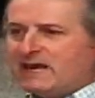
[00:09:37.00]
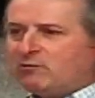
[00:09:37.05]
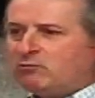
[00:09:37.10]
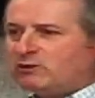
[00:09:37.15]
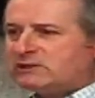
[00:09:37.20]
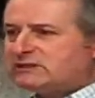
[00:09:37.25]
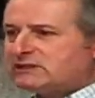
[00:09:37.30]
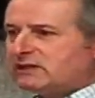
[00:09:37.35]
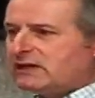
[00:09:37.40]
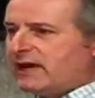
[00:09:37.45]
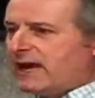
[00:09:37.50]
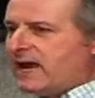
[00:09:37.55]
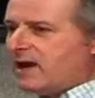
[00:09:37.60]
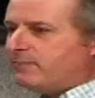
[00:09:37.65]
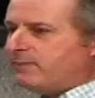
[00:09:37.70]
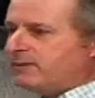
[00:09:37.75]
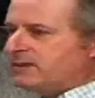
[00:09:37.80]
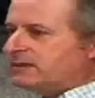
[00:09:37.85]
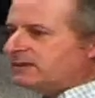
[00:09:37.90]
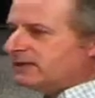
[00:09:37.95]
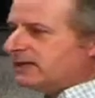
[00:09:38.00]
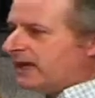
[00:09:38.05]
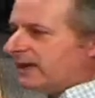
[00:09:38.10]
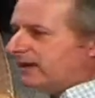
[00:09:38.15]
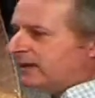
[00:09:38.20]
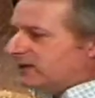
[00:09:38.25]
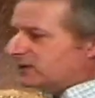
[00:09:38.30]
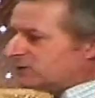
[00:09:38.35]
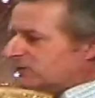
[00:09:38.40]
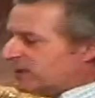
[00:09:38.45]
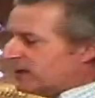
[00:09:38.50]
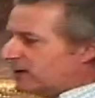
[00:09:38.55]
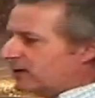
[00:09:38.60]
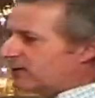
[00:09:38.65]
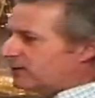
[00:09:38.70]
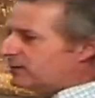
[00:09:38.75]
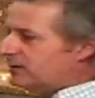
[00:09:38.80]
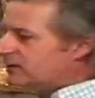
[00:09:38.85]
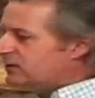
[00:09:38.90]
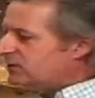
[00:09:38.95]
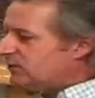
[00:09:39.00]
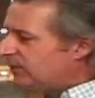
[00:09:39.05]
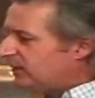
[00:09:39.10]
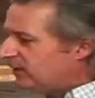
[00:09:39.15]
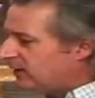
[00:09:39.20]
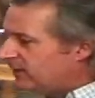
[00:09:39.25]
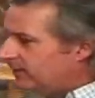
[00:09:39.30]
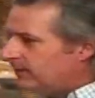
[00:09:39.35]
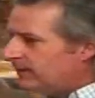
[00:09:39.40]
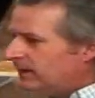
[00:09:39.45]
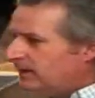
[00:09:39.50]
What's going to happen today? And here's what I heard in the Spirit.